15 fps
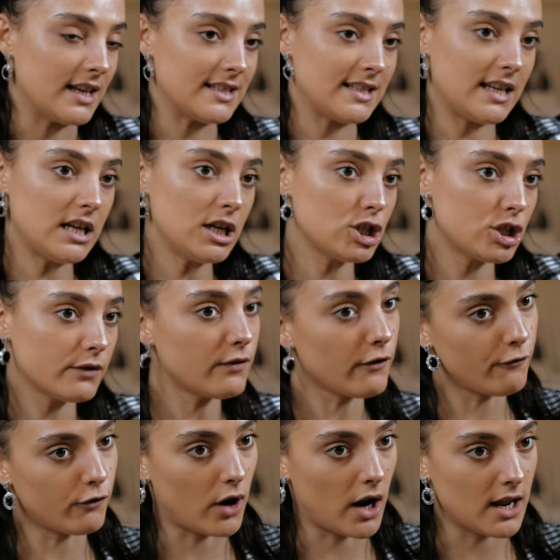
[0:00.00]
is each of
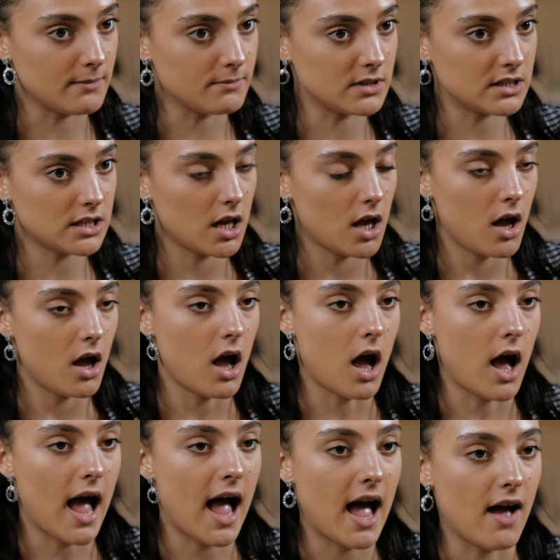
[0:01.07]
the frames
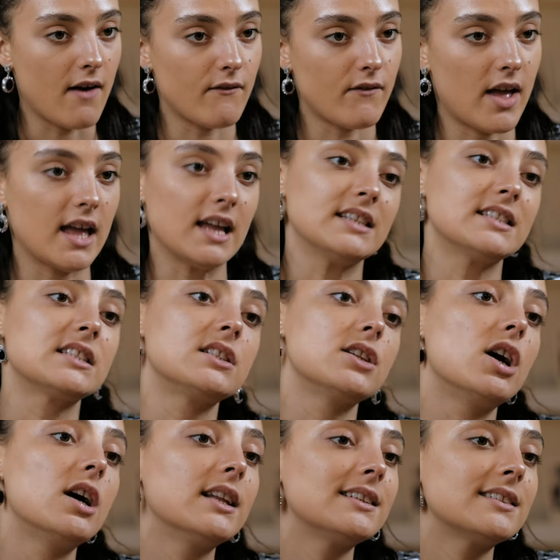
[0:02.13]
have a
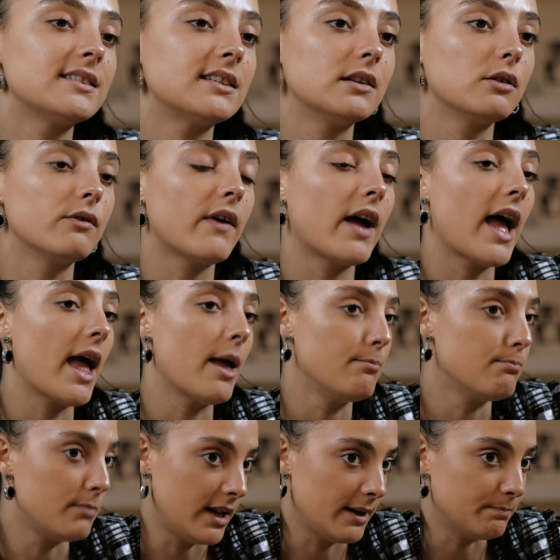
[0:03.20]
sterling silver
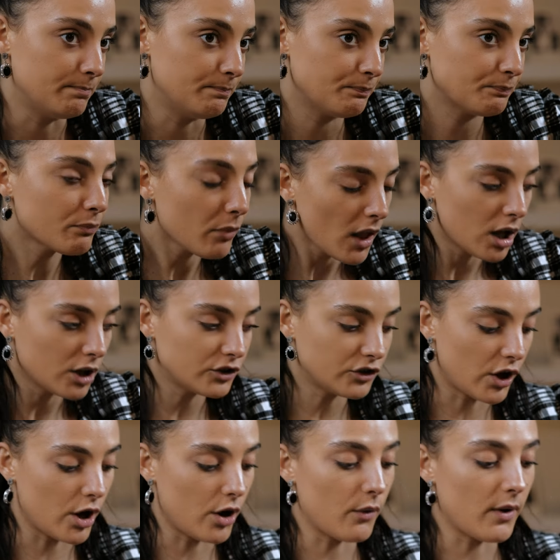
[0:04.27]
emblem.
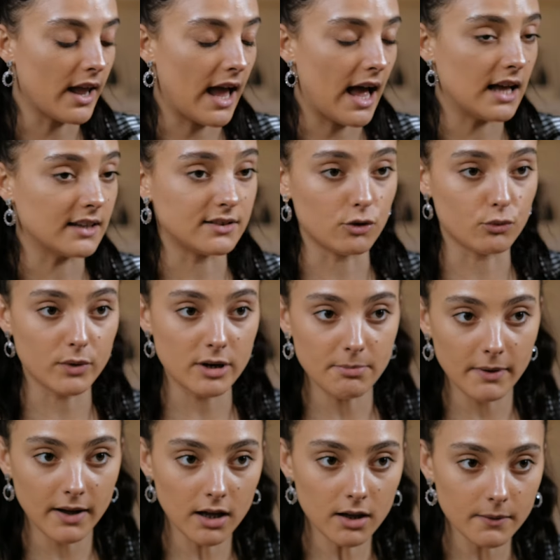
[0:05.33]
So it has the
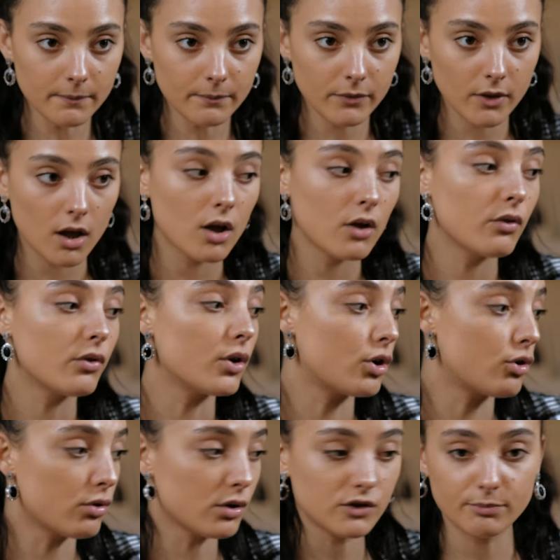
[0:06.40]
reaper,
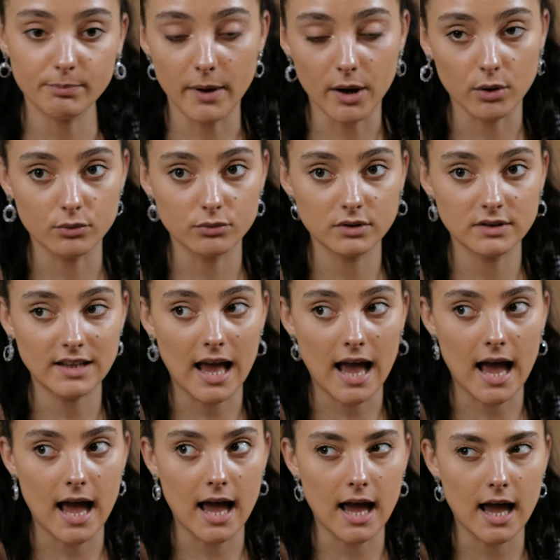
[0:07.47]
the crossbones
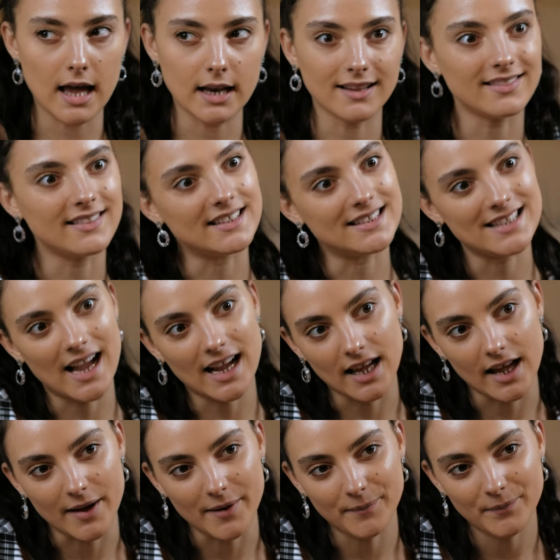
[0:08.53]
and the
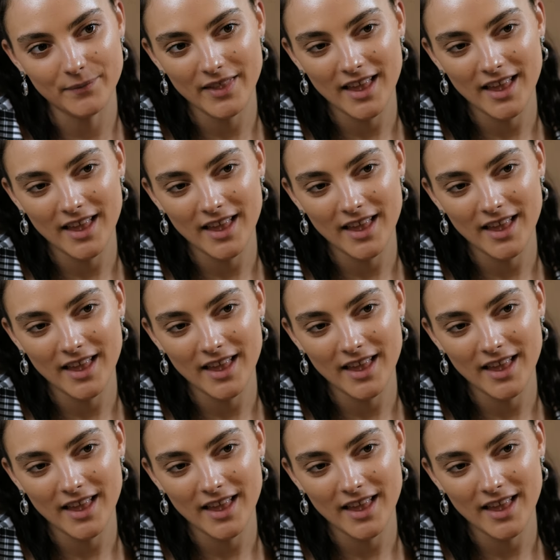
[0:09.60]
dagger.